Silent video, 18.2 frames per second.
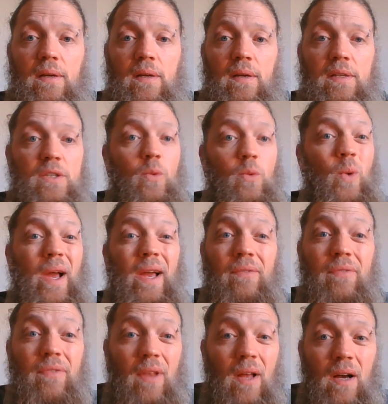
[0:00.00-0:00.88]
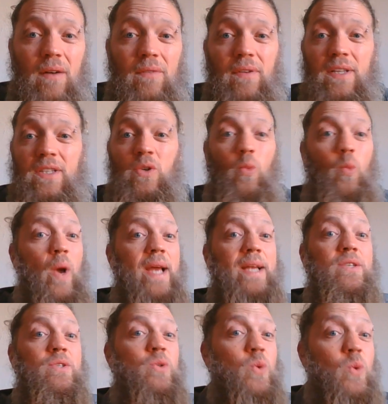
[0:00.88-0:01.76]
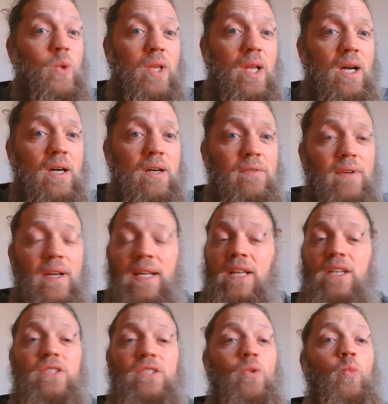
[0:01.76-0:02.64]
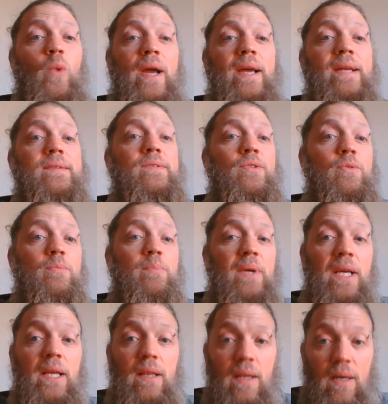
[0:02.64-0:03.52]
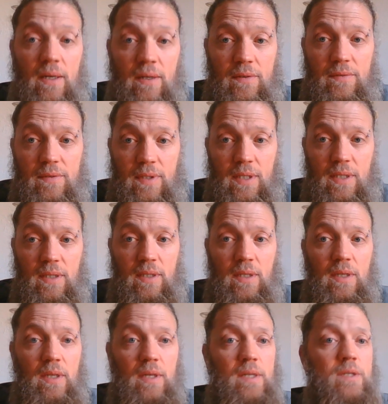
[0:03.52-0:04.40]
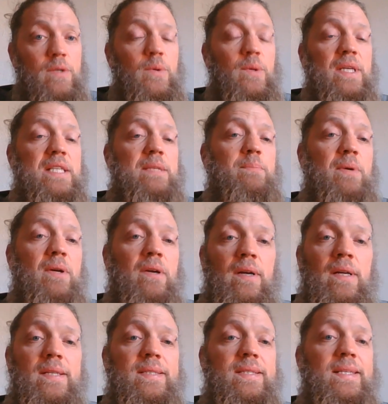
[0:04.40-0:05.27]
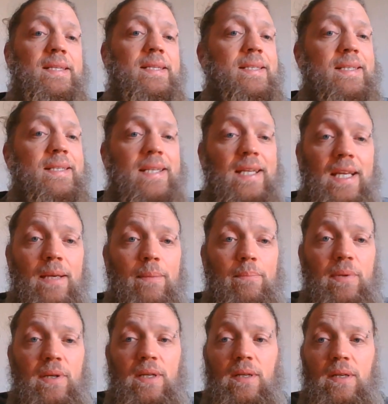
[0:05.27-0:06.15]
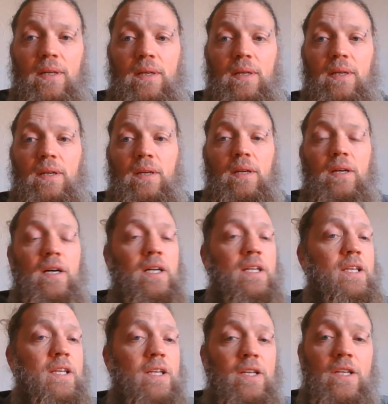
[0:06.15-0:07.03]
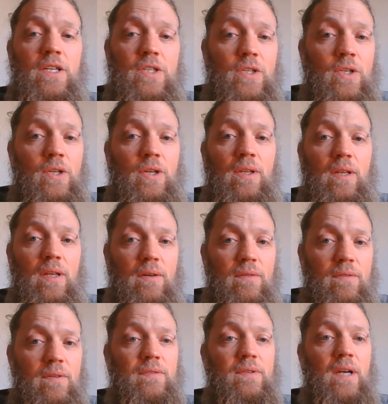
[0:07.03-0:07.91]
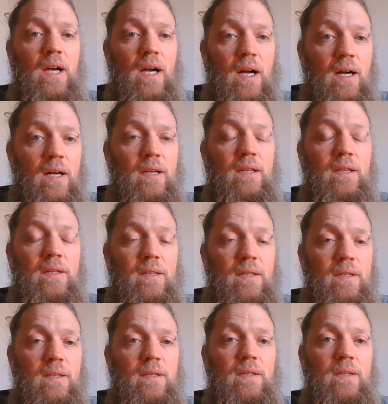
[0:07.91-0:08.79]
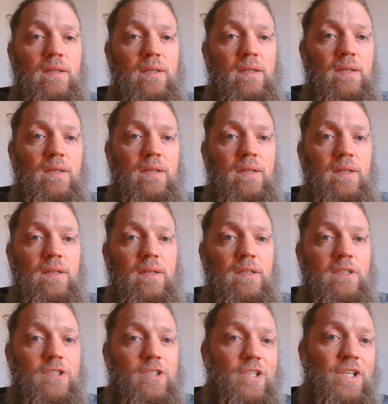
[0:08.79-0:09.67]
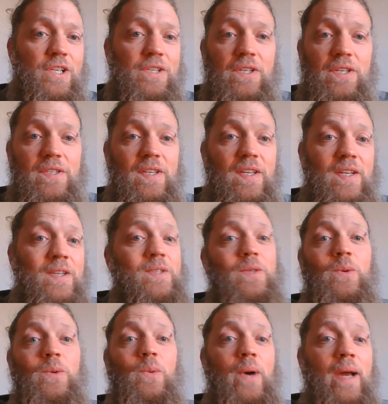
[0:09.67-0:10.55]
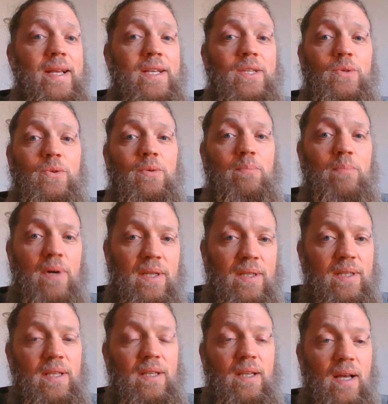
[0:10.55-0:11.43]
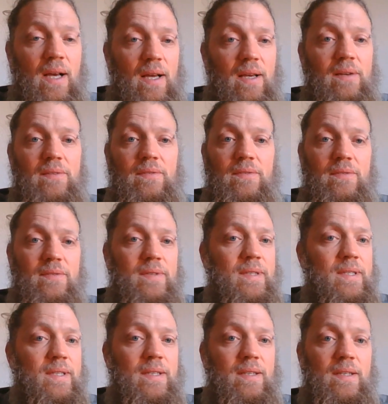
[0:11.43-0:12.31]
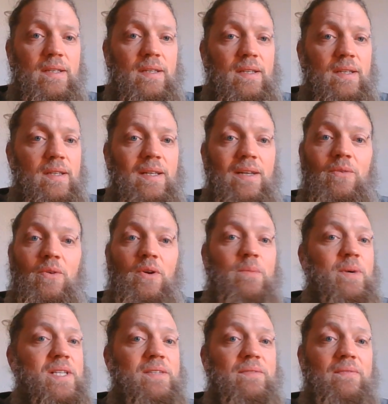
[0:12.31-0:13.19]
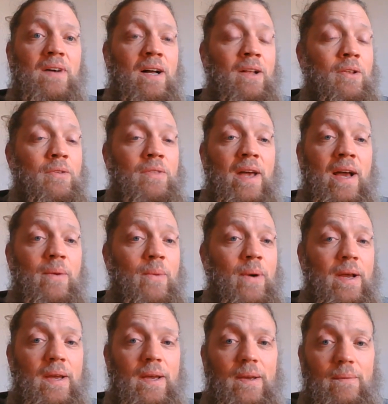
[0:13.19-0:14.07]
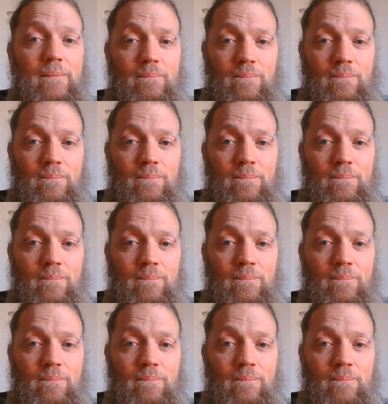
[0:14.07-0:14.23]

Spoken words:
It's a way of love, it's a way to love, and it's a way to be loved, to experience the deep, unconditional love of God. Jesus is the way to abundant life. And we must follow that way.